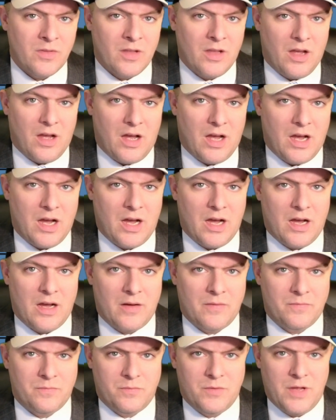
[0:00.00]

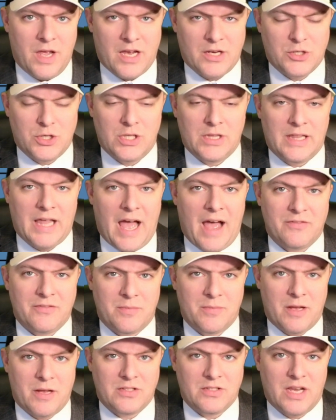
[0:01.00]
Uh, yeah, she laughs
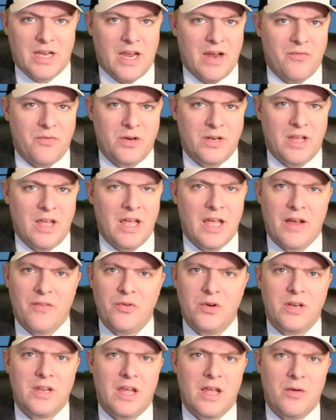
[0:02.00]
about saying every day,
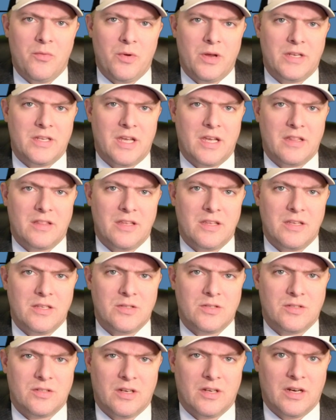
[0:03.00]
every day we take
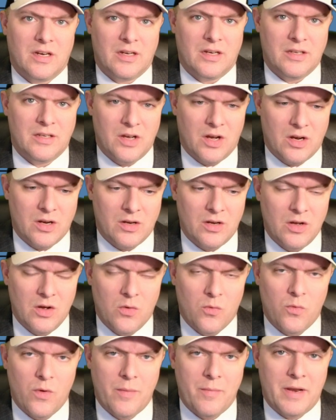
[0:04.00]
these uh, young
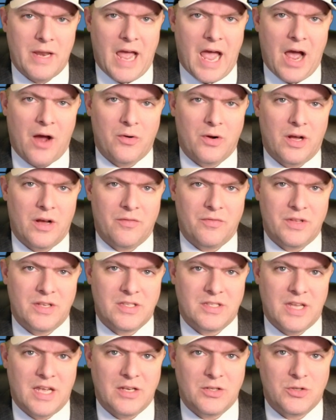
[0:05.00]
women out of the
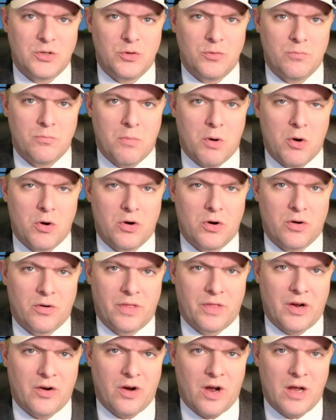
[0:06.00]
state to murder
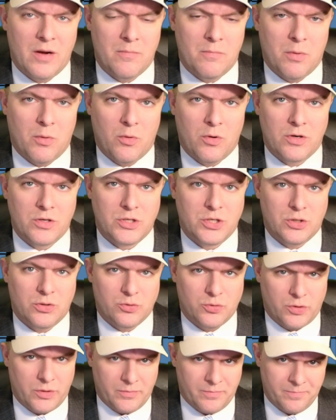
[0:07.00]
their unborn
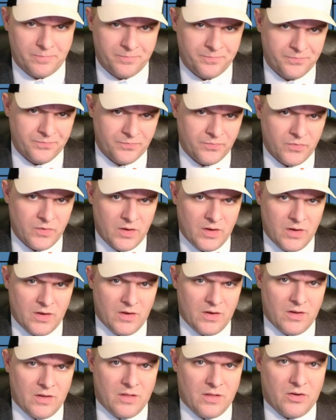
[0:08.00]
children.
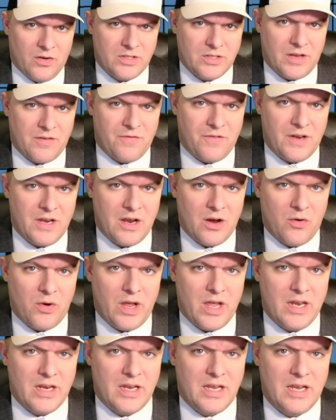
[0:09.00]
There is a video
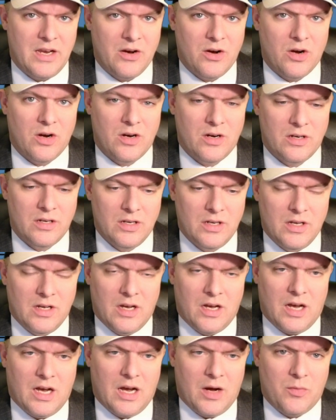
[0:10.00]
in here,
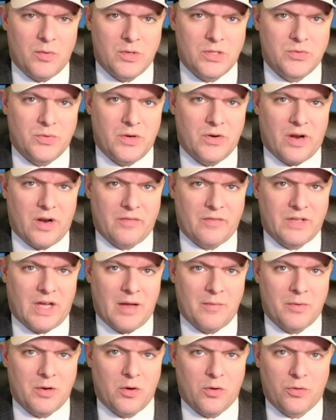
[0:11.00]
uh, which we don't have
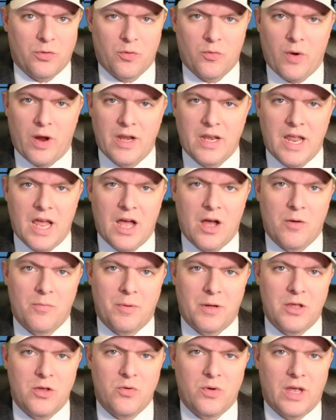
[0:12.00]
time to go through right now,
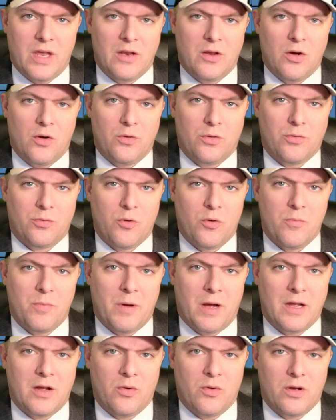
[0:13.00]
but you can go through
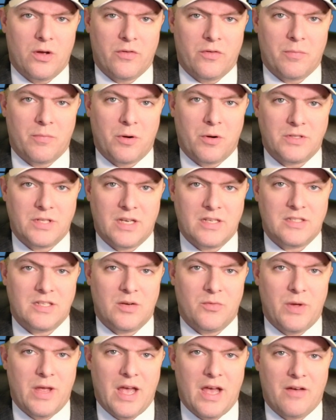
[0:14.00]
by going over to Protestia.
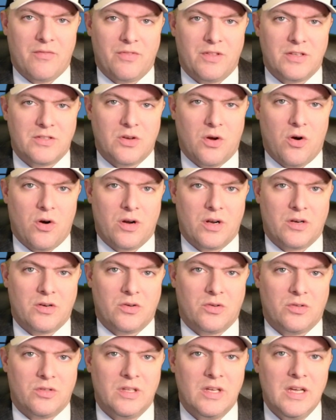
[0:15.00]
We have this
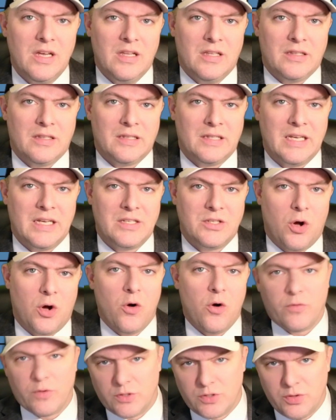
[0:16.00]
article linked
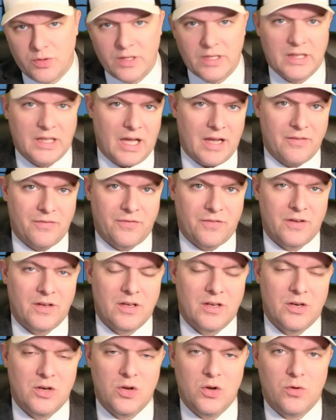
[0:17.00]
over to the Life
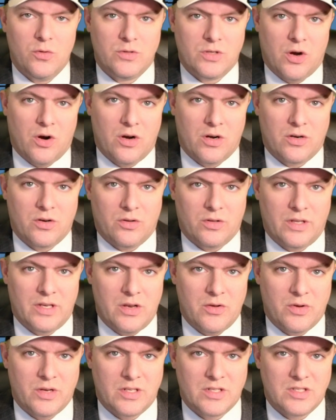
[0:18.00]
News article, and
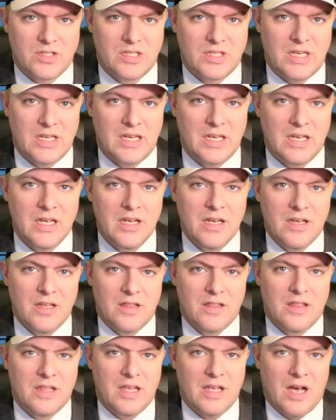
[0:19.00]
you can see
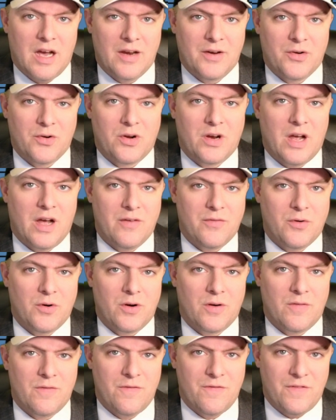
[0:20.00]
the
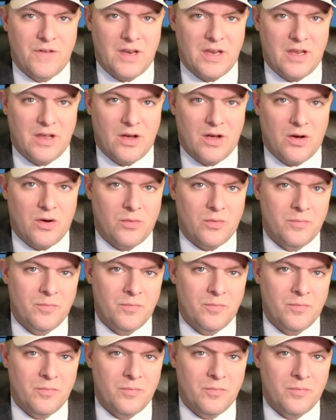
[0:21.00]
undercover video